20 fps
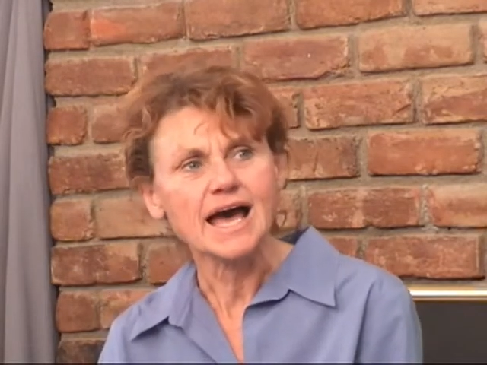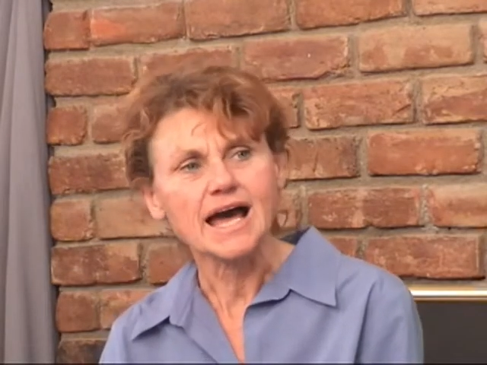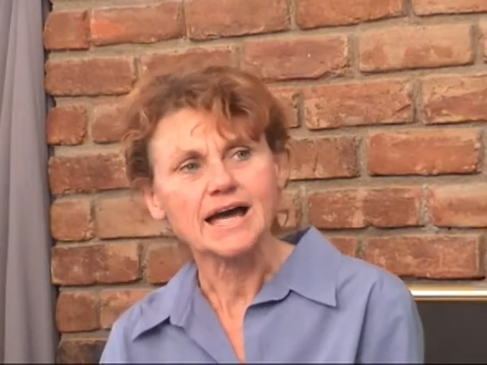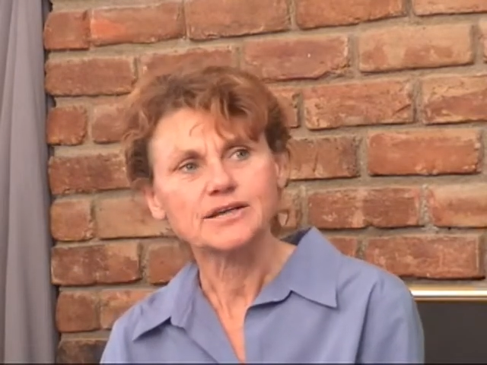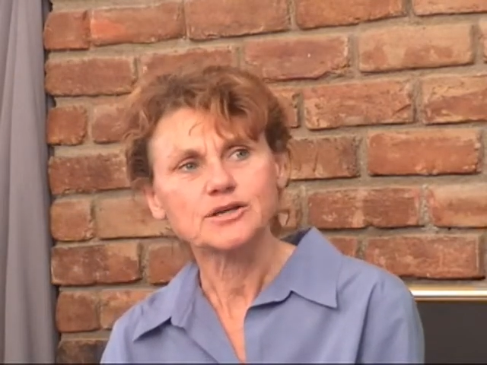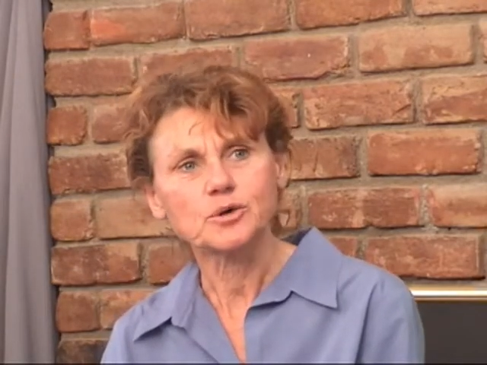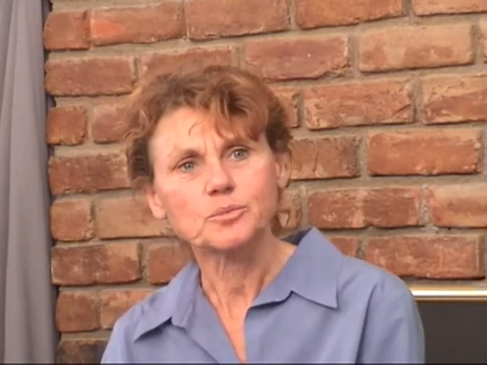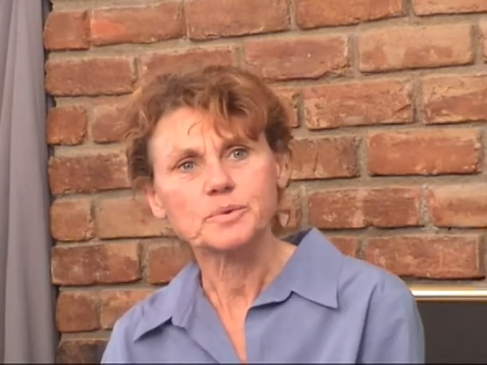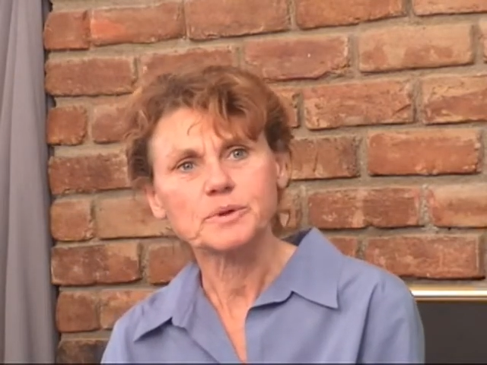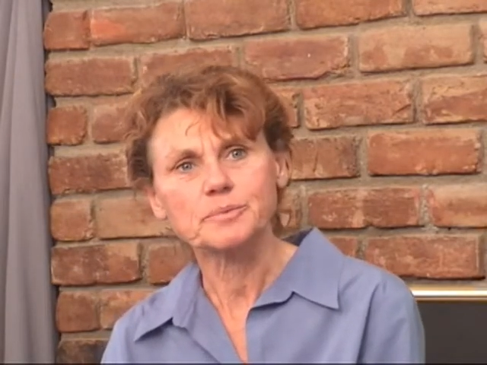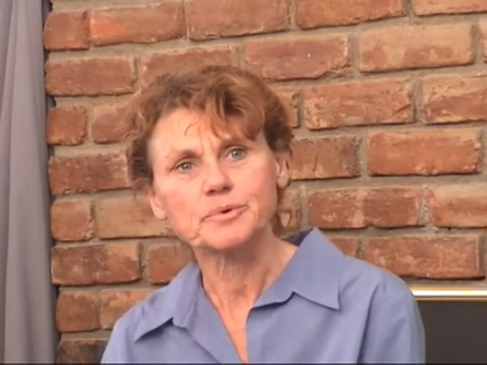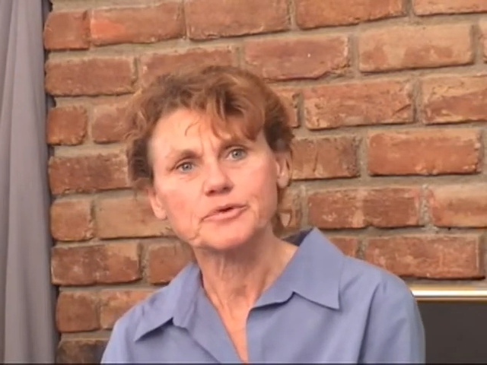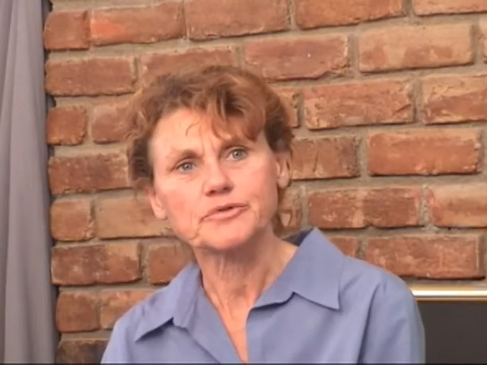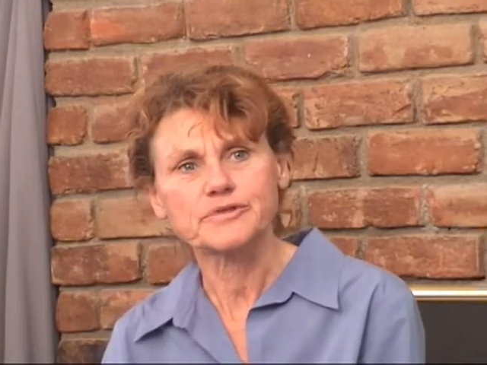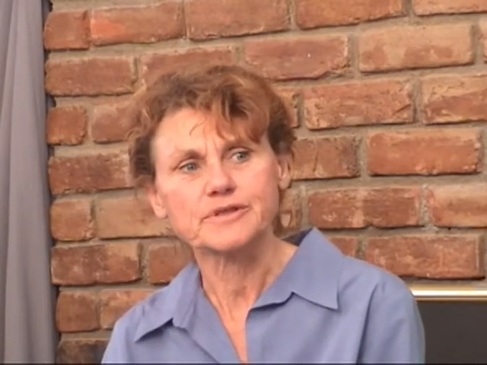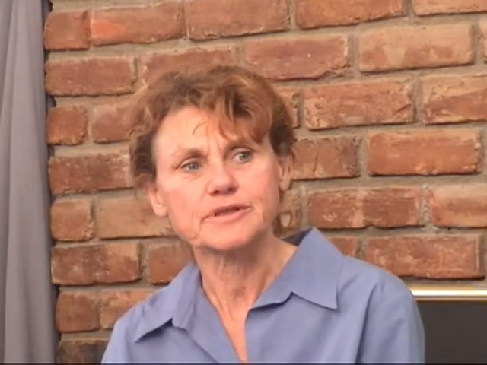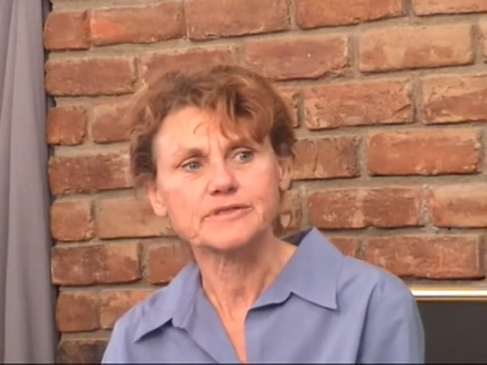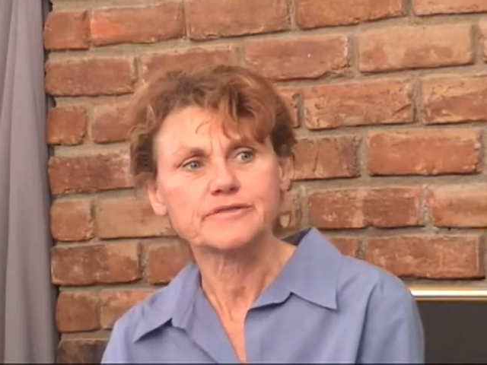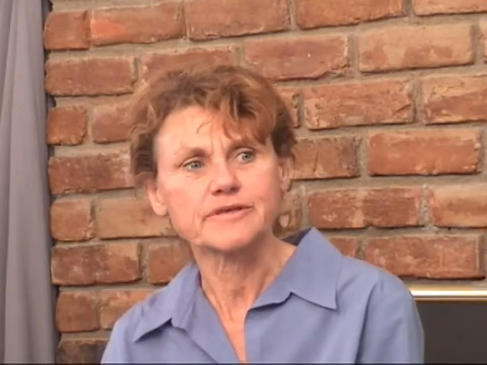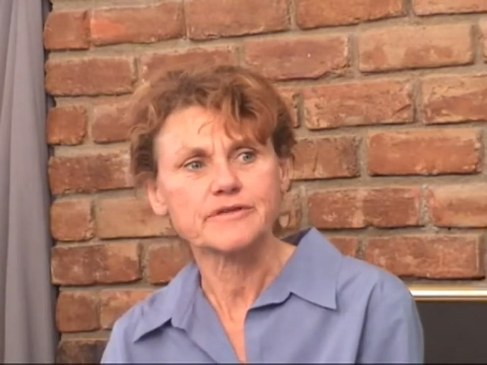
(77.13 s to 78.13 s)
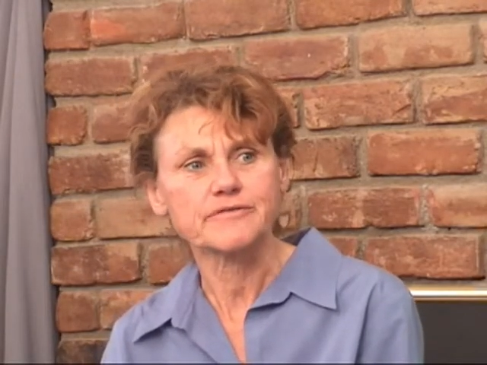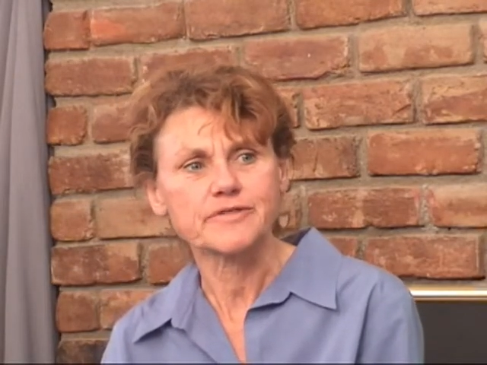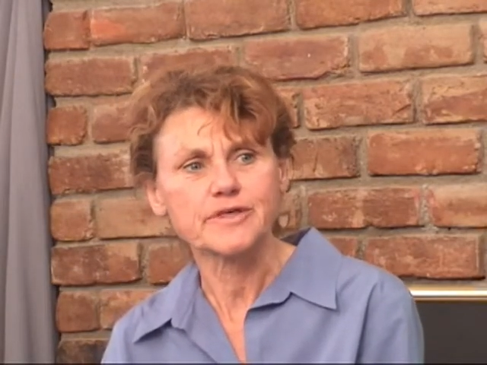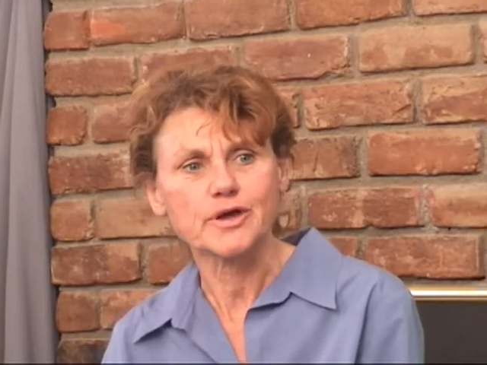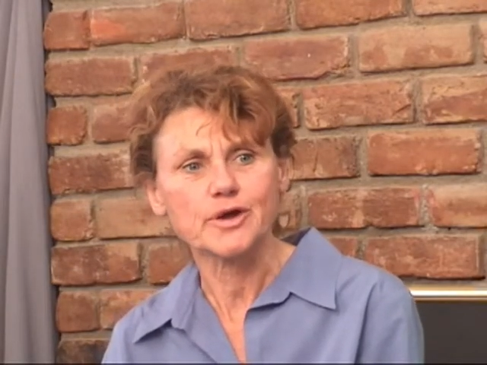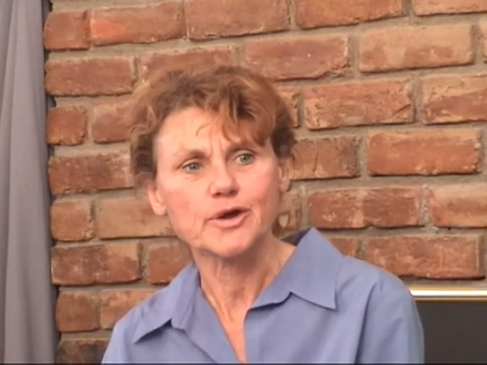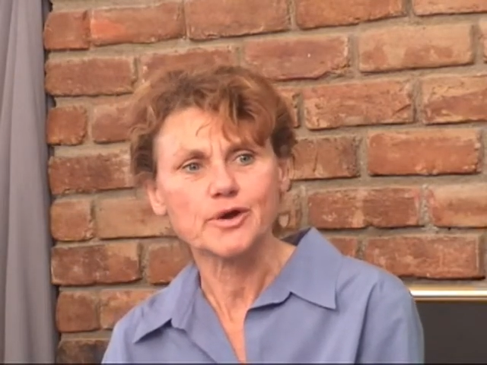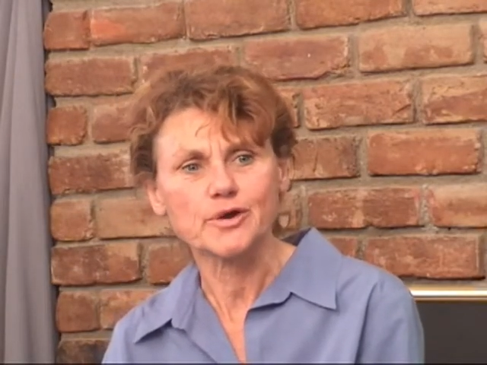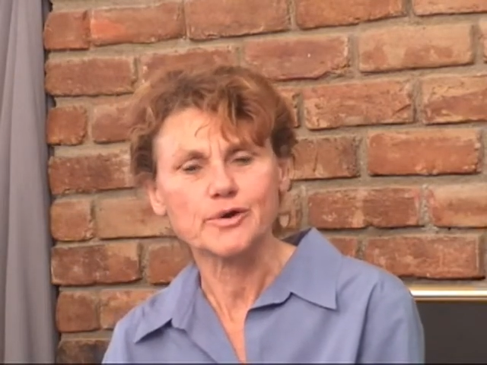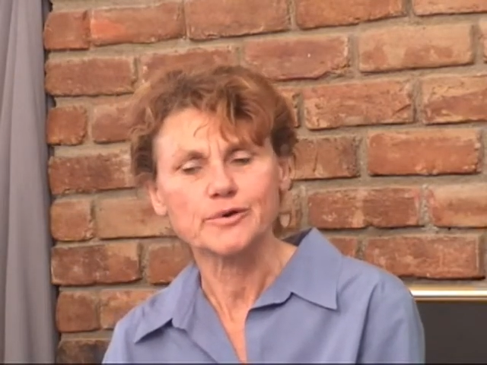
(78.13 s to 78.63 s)
I know people think that
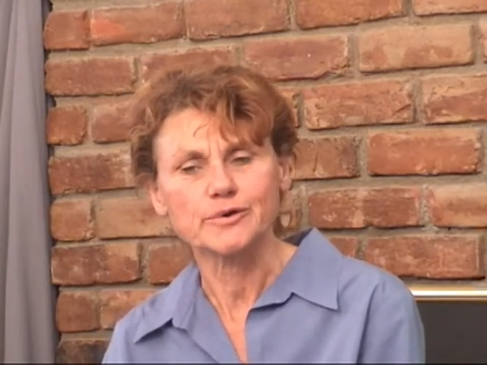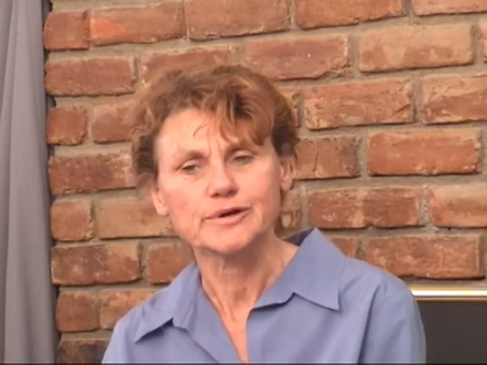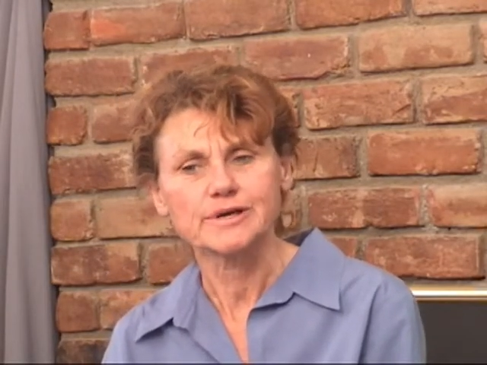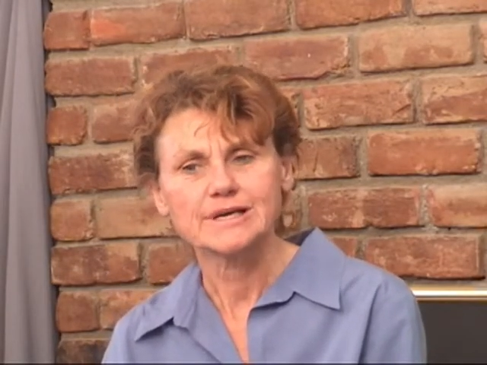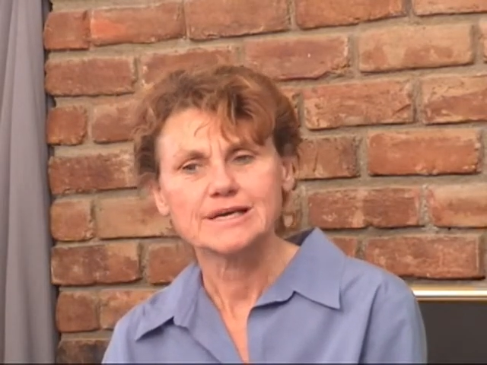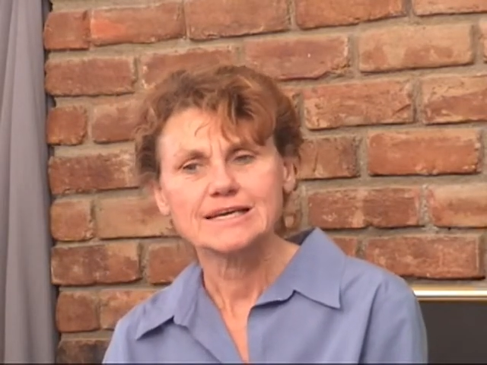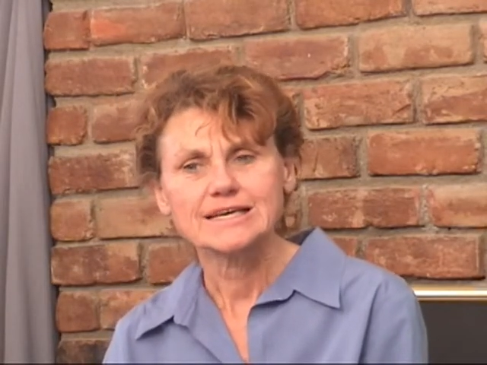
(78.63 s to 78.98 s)
they're